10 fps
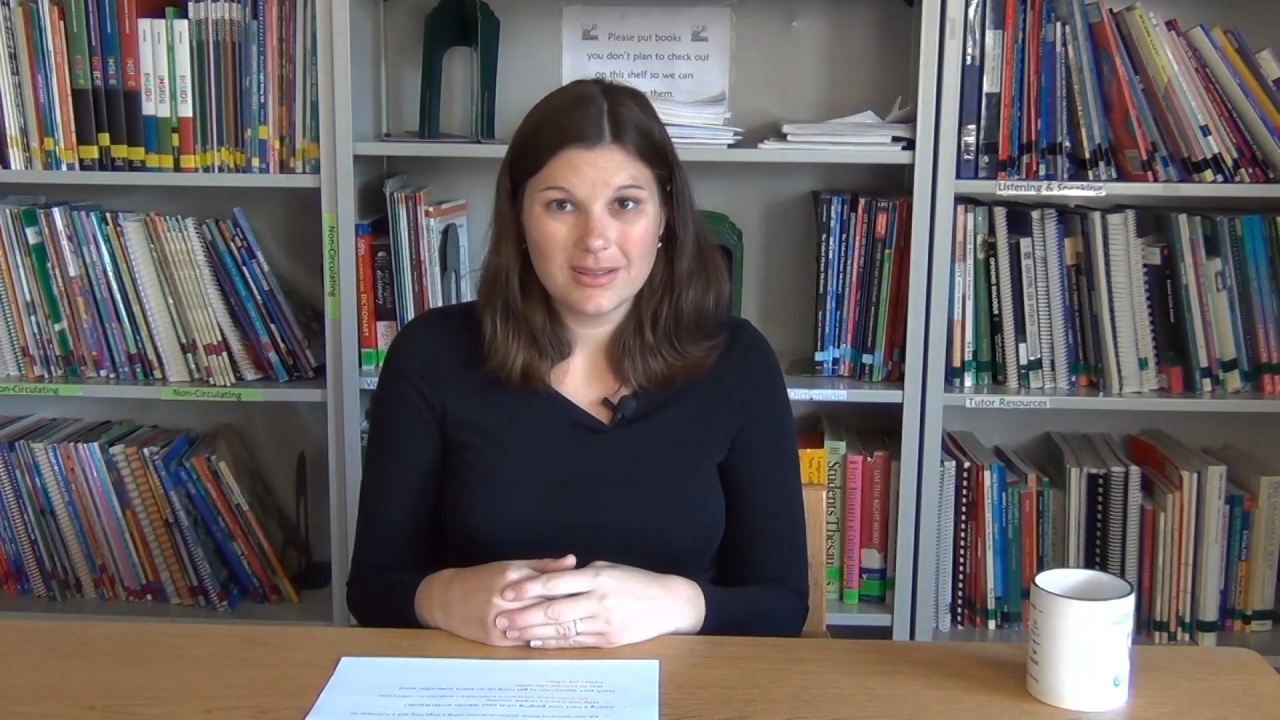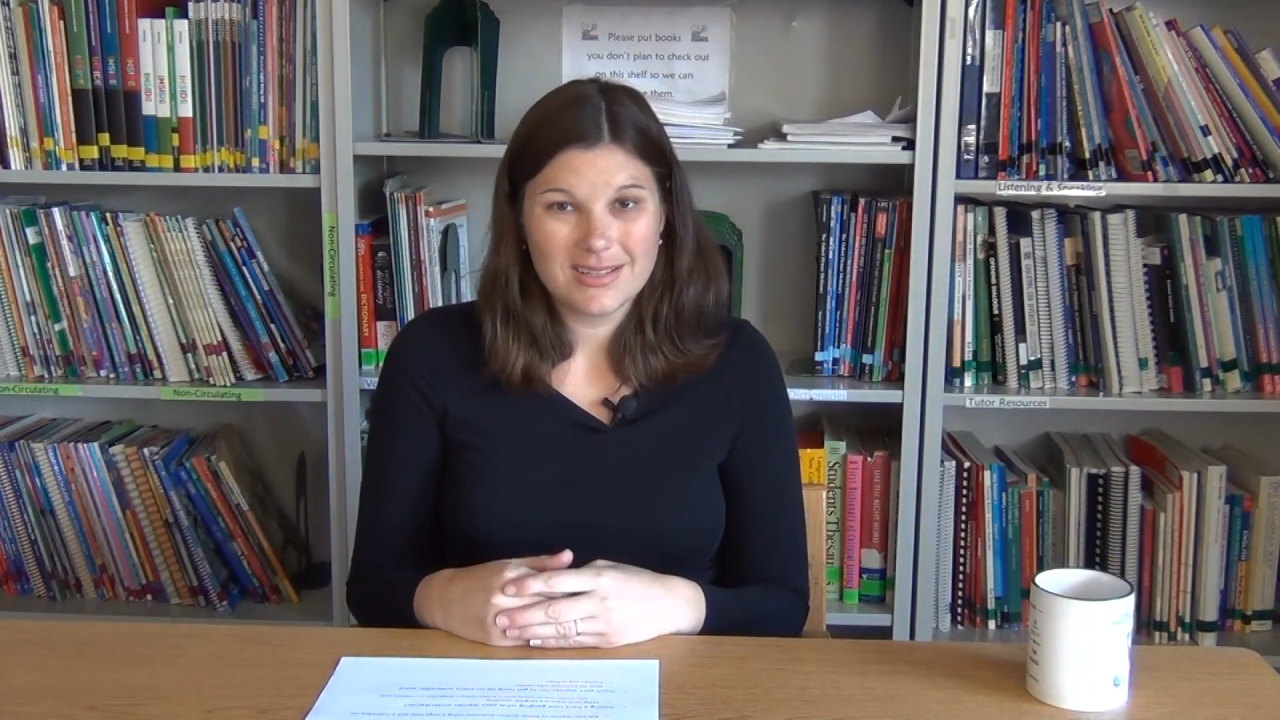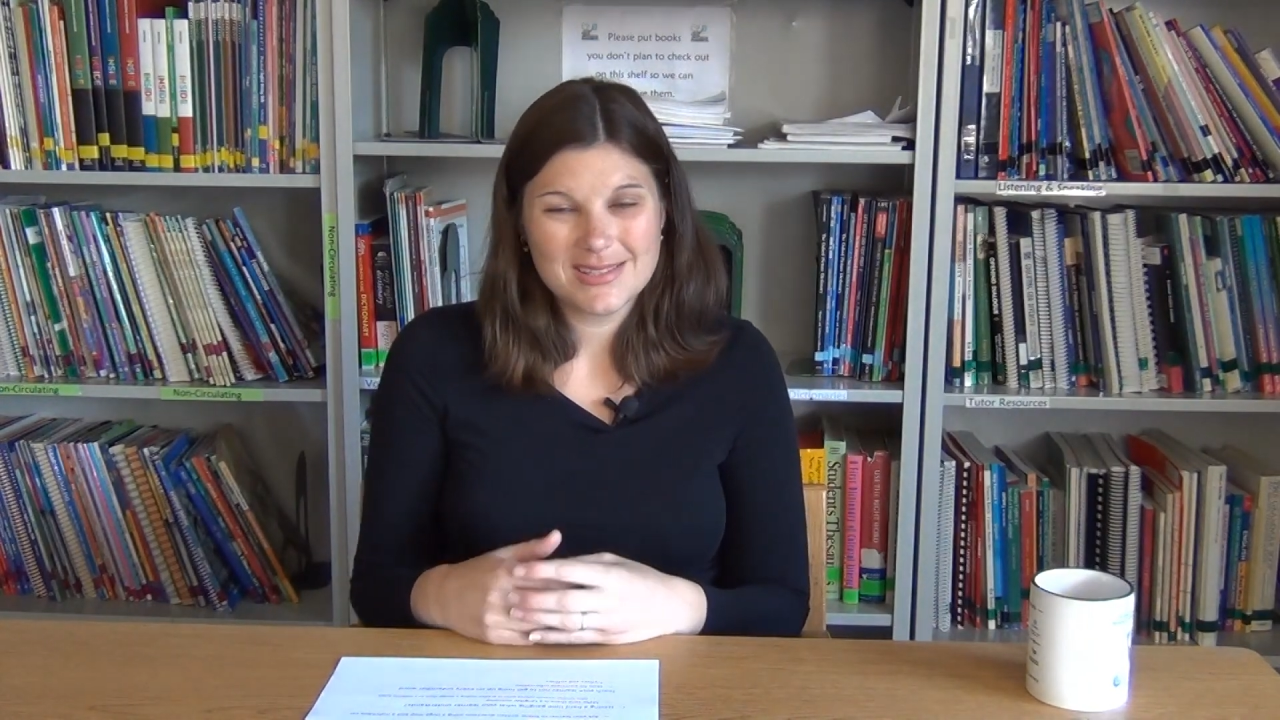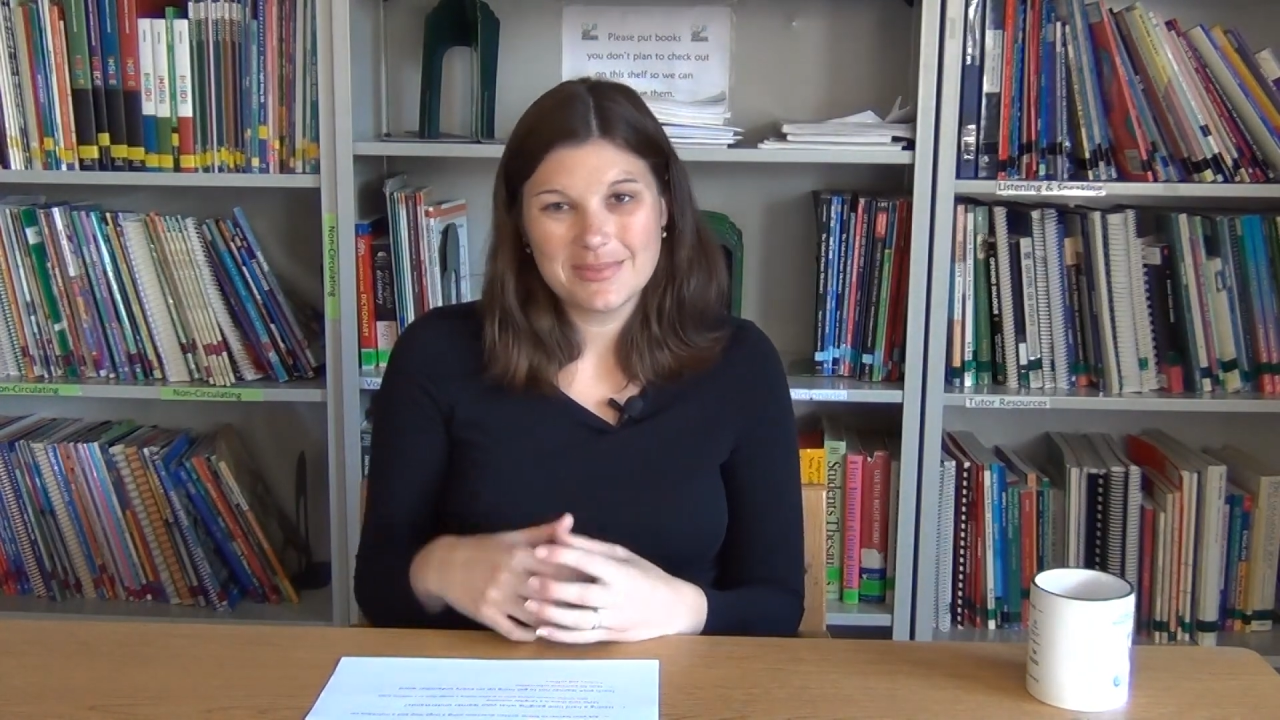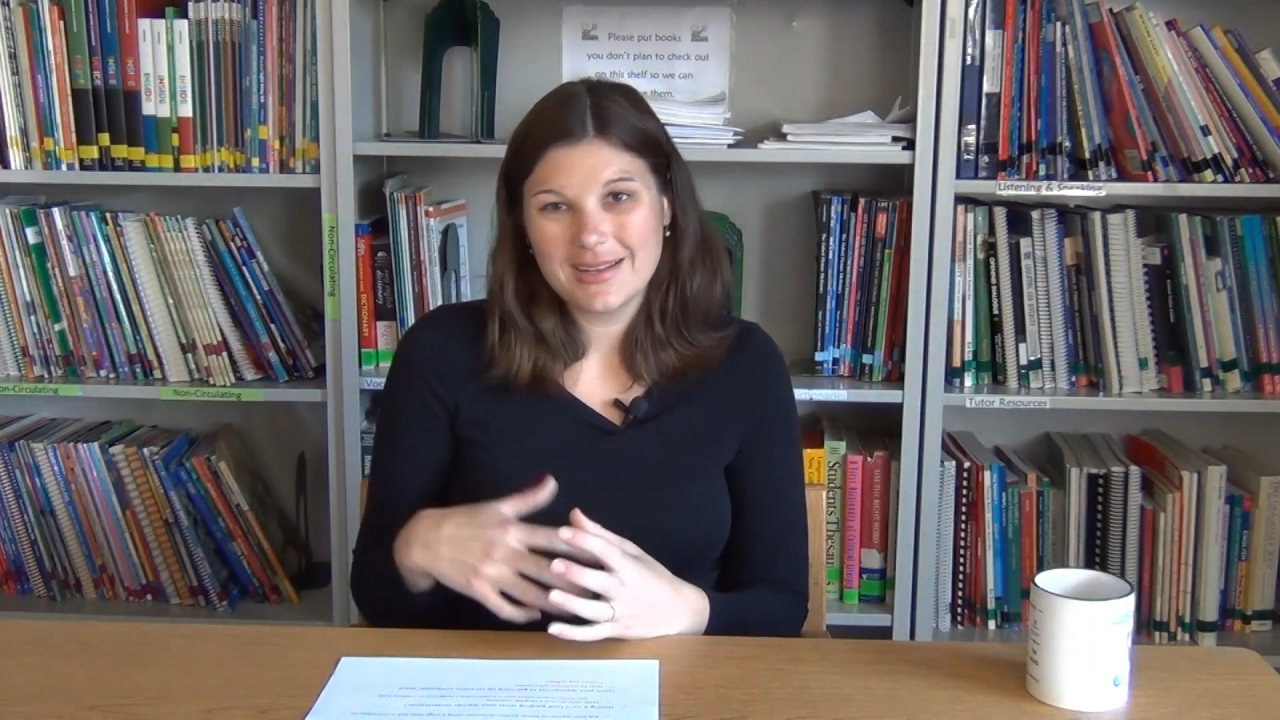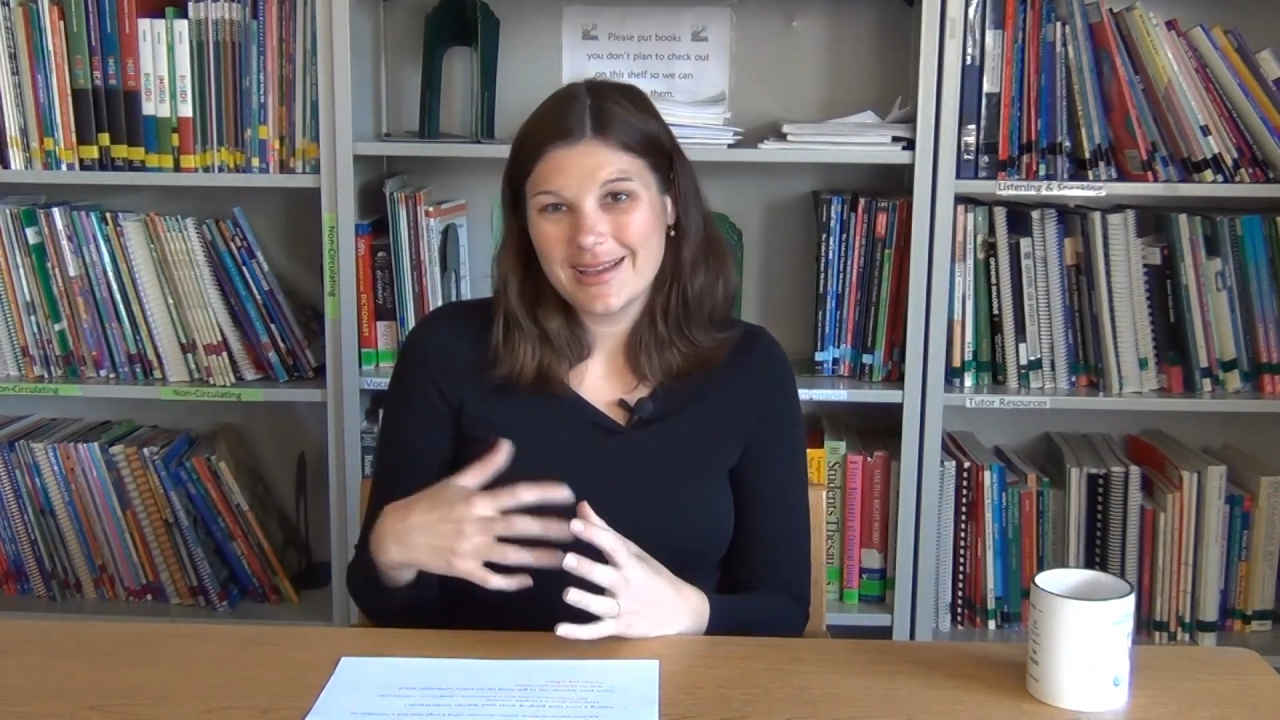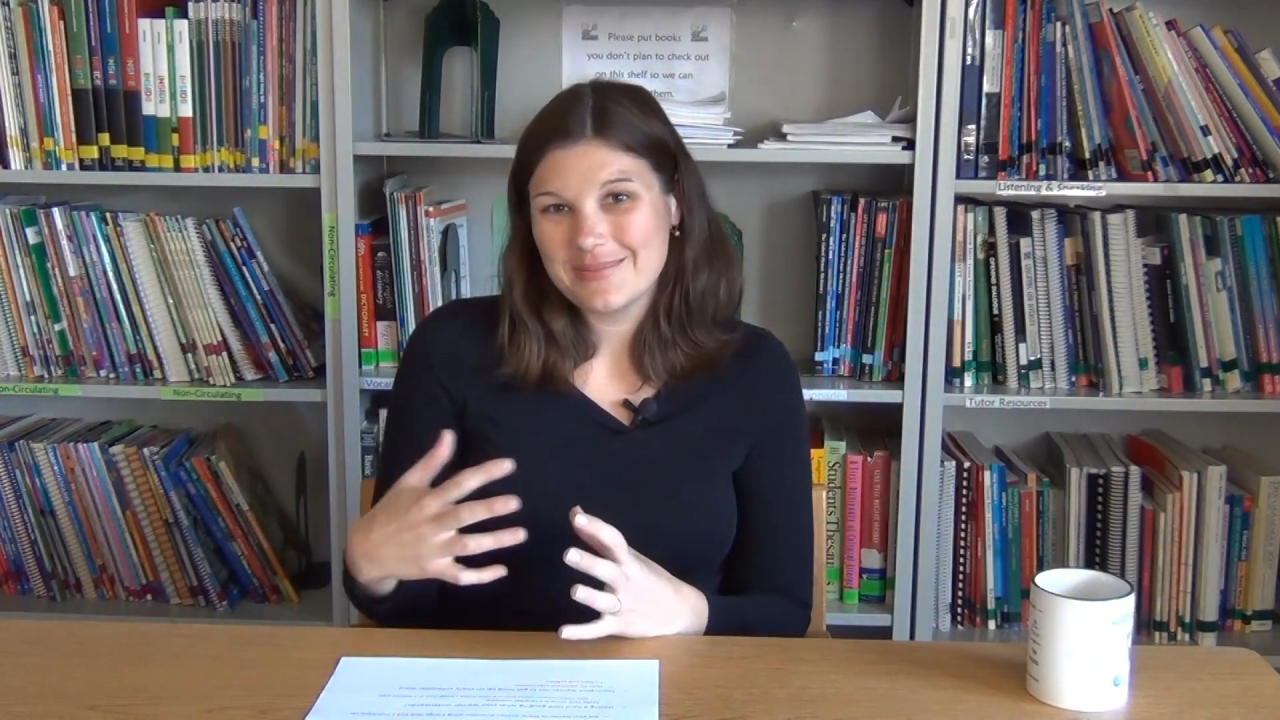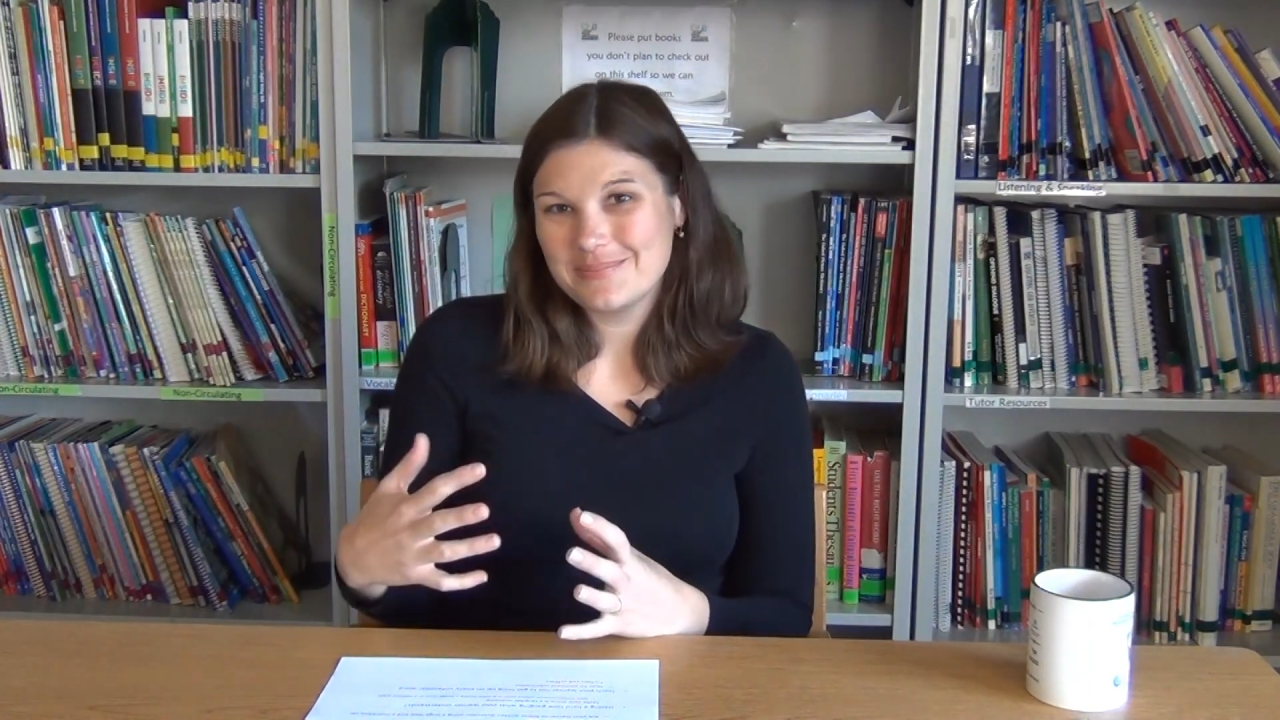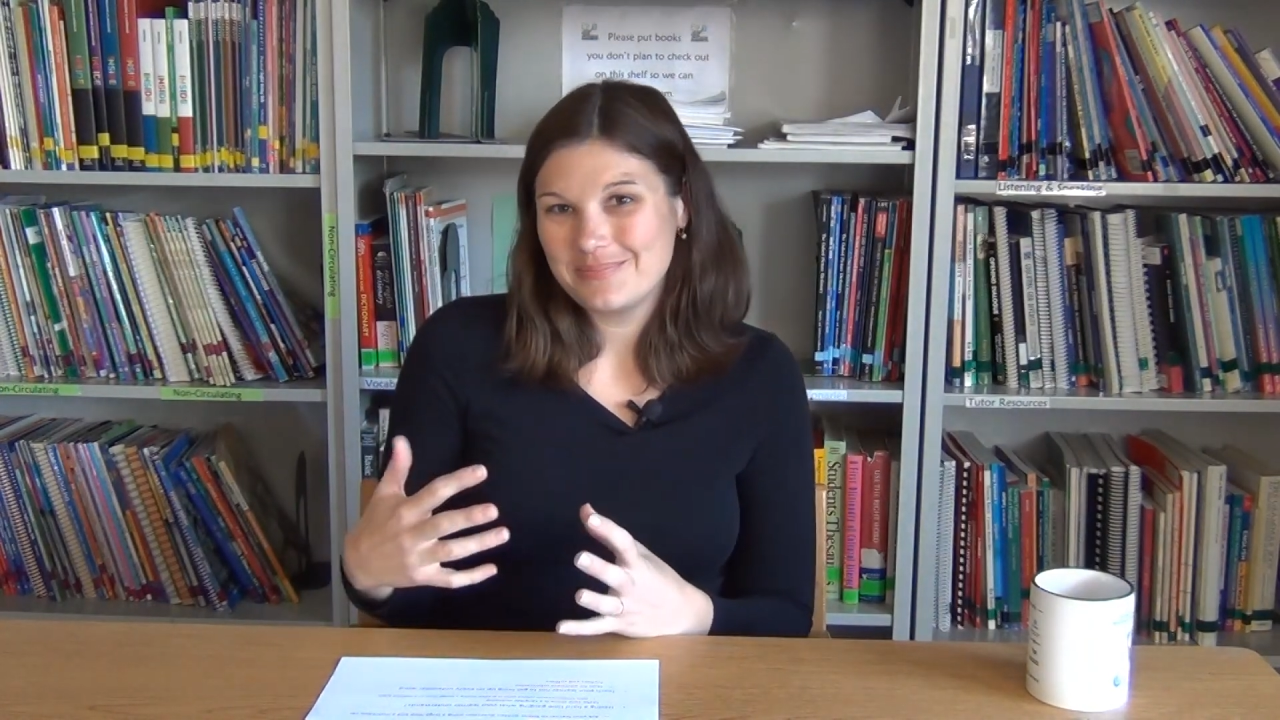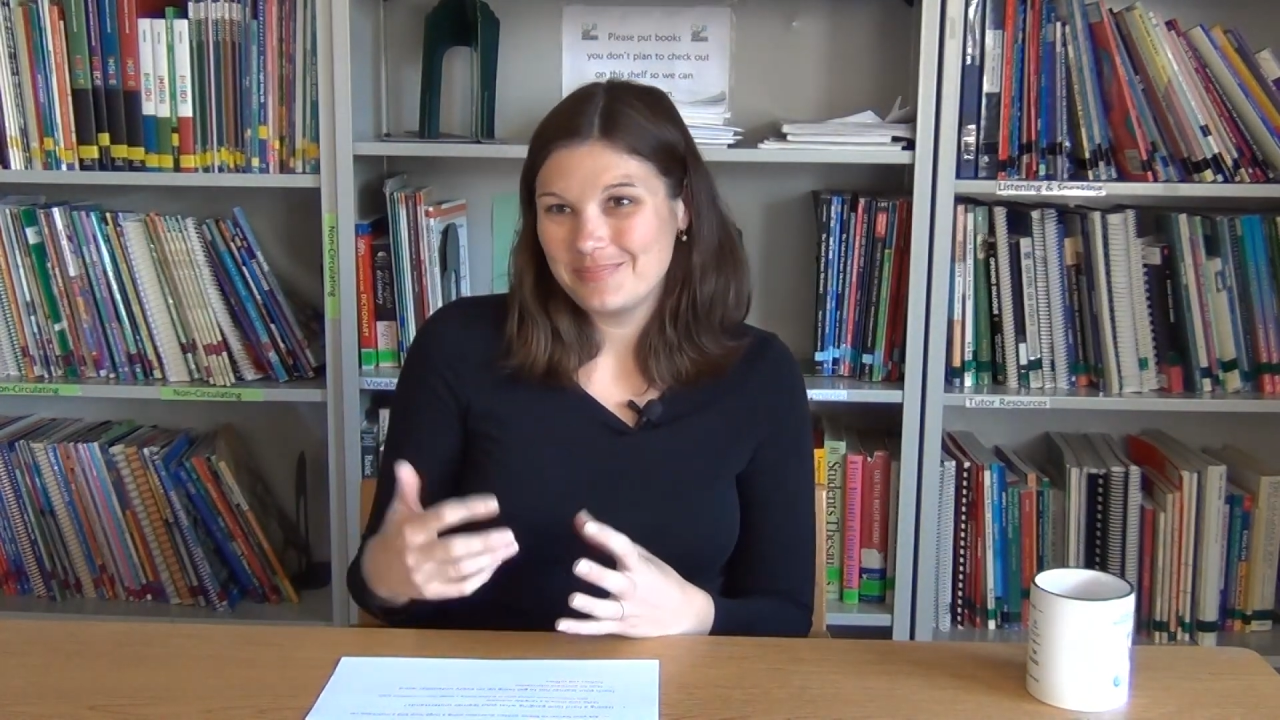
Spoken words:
This may not